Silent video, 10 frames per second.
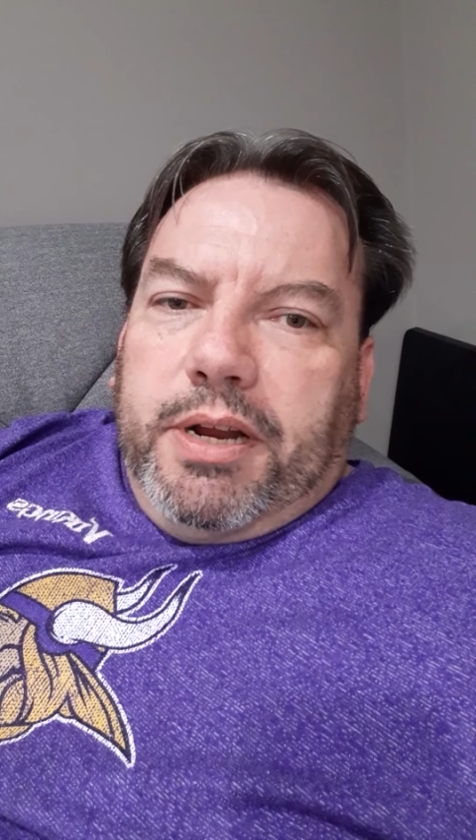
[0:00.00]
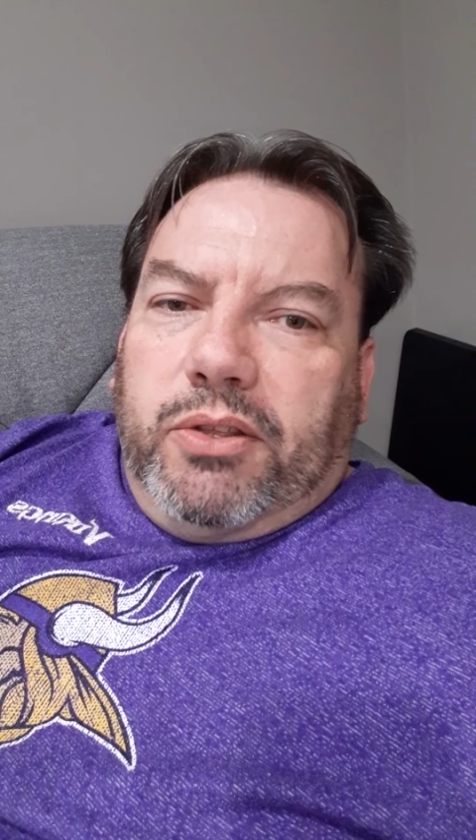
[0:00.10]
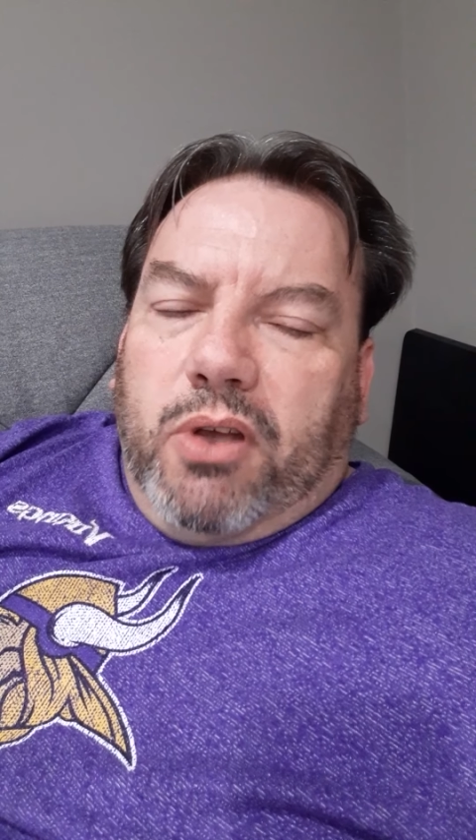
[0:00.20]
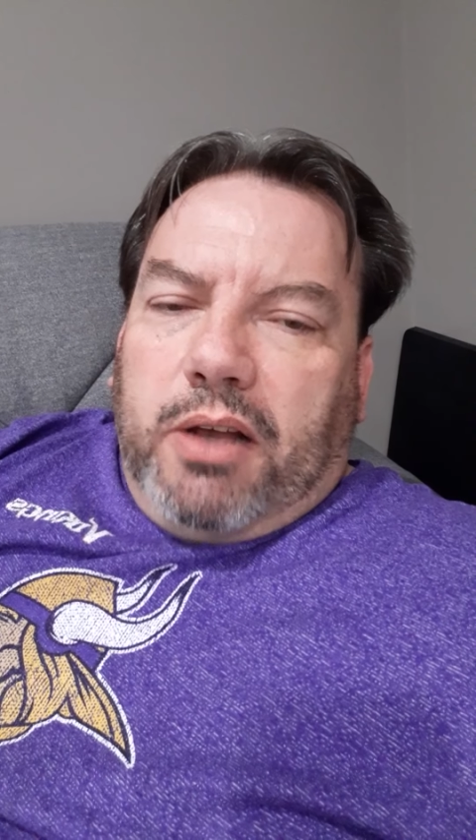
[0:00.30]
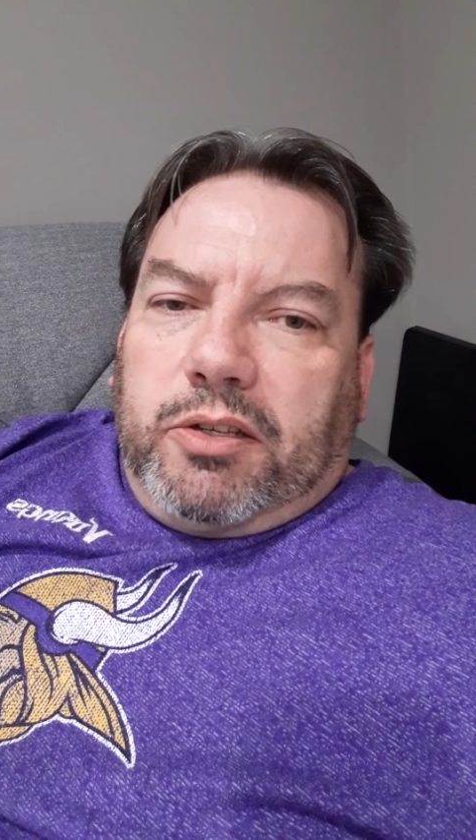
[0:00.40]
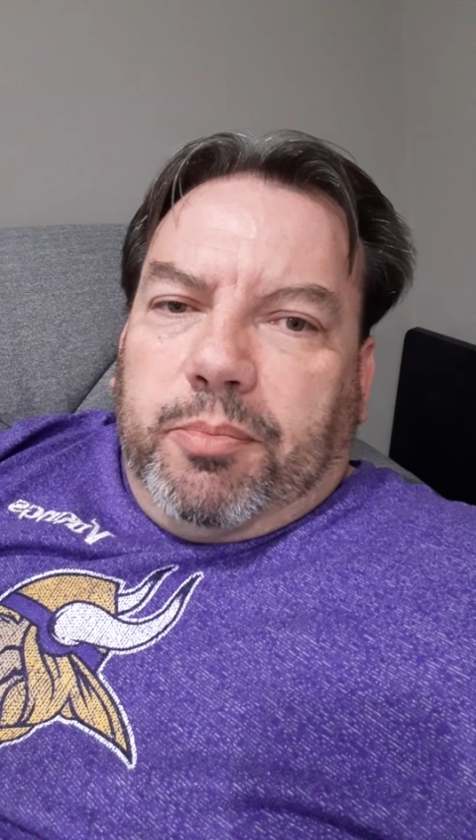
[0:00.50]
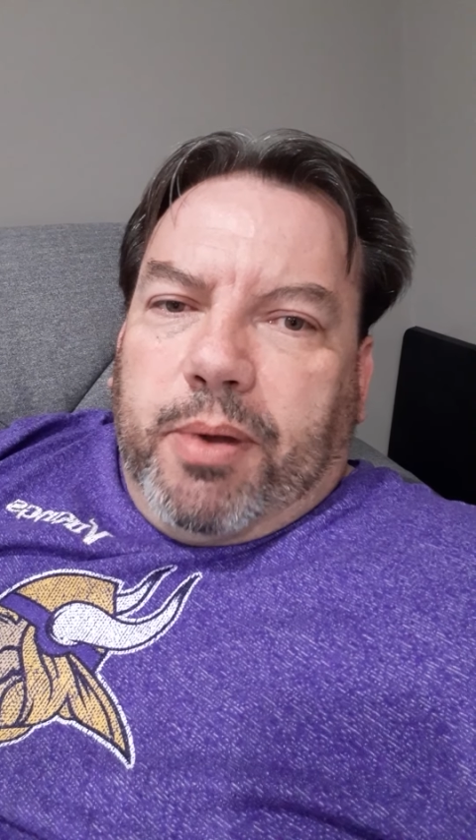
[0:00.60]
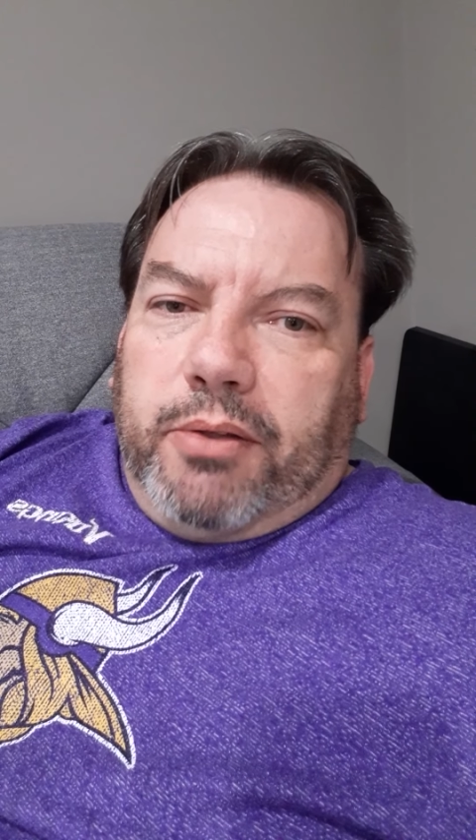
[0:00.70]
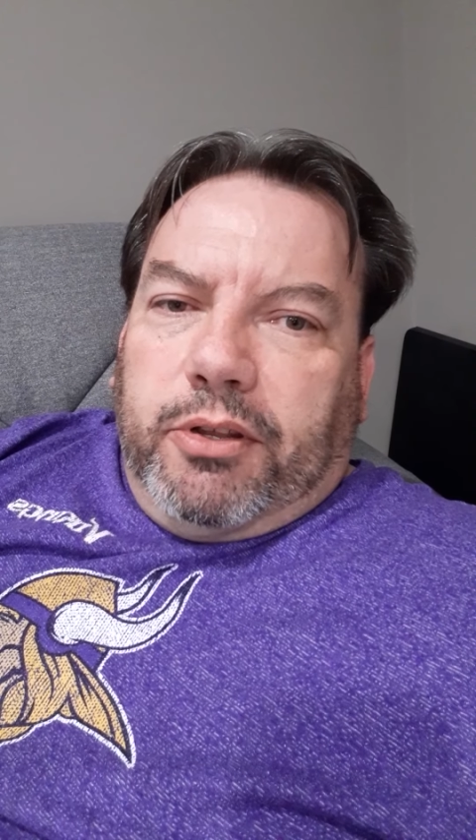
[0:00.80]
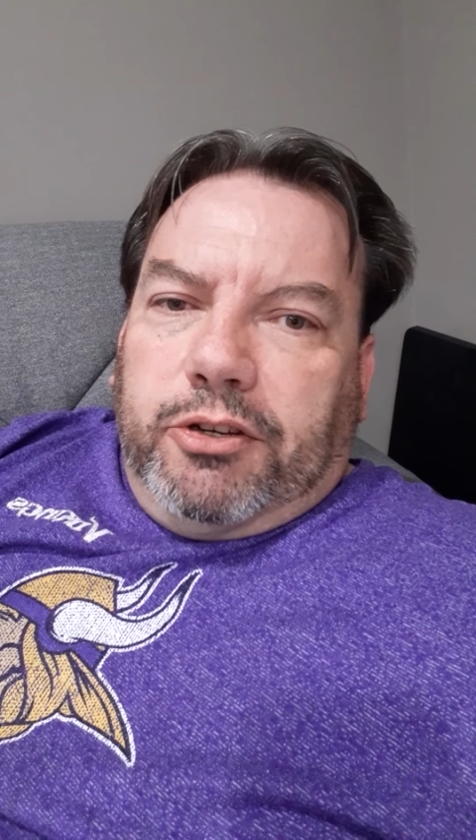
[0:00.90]
He talks
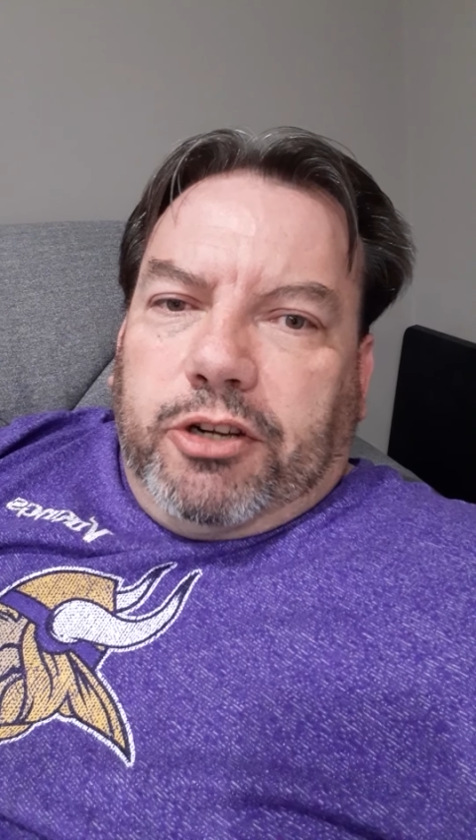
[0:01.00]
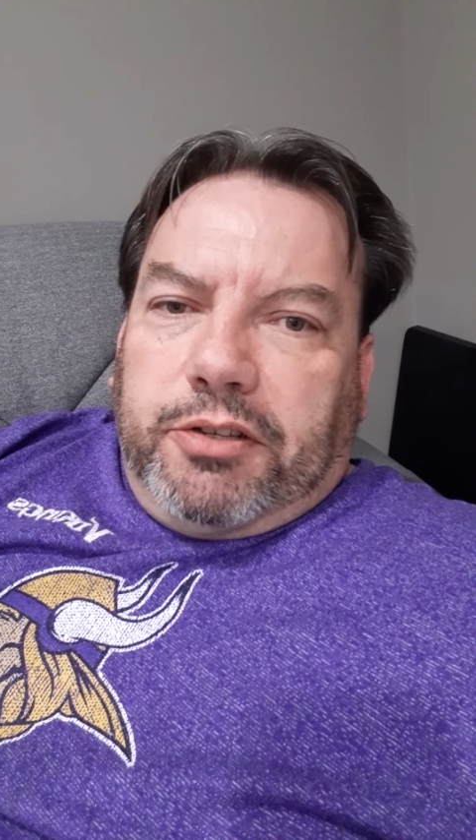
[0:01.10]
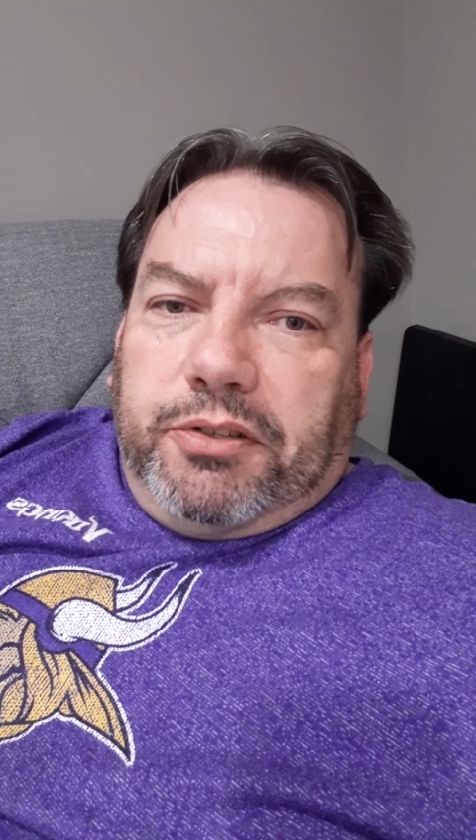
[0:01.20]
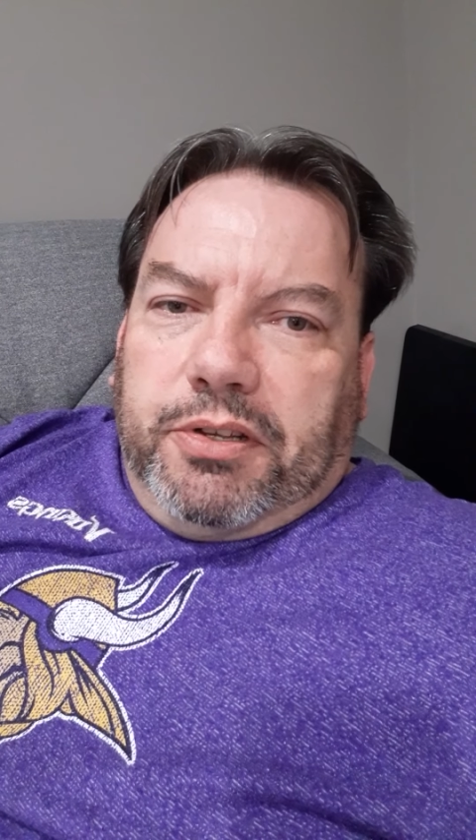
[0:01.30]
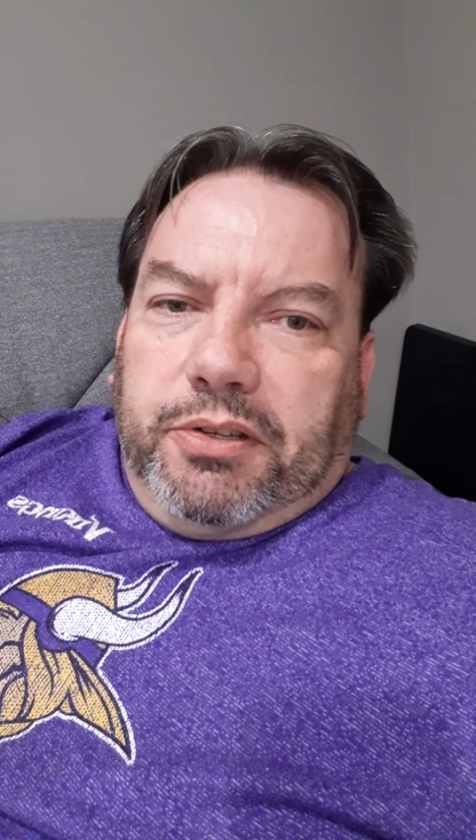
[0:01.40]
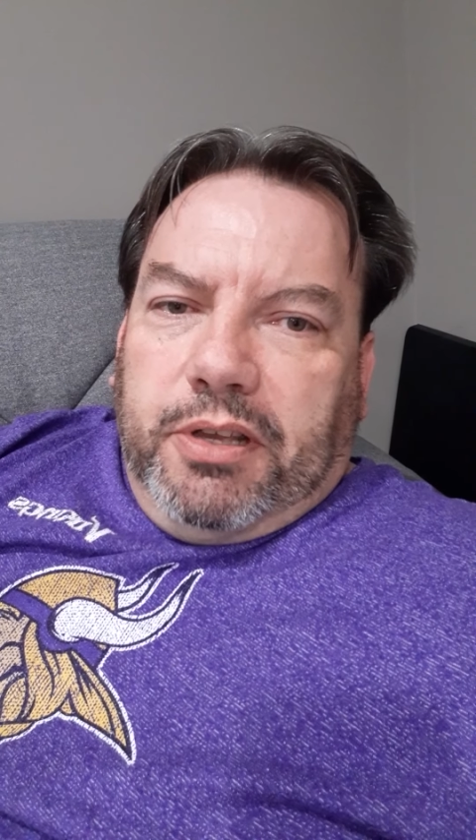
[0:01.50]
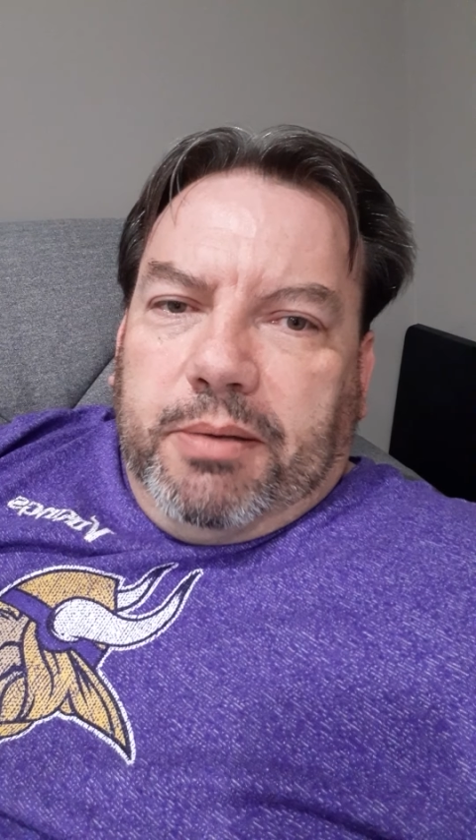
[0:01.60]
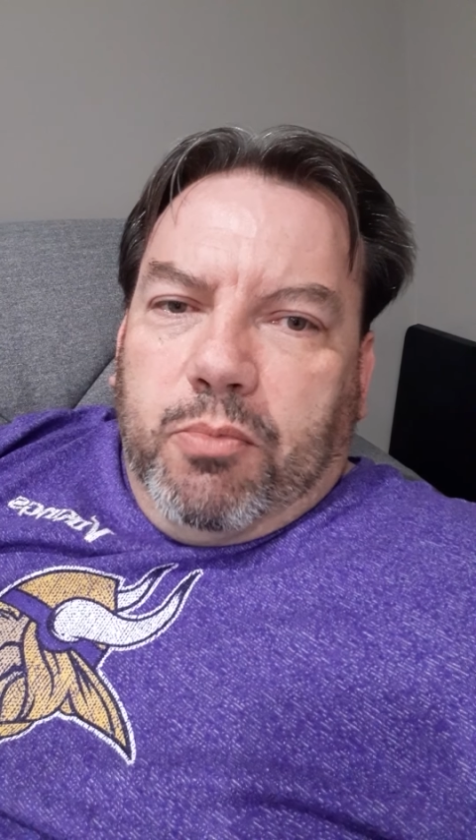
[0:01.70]
about the Justice League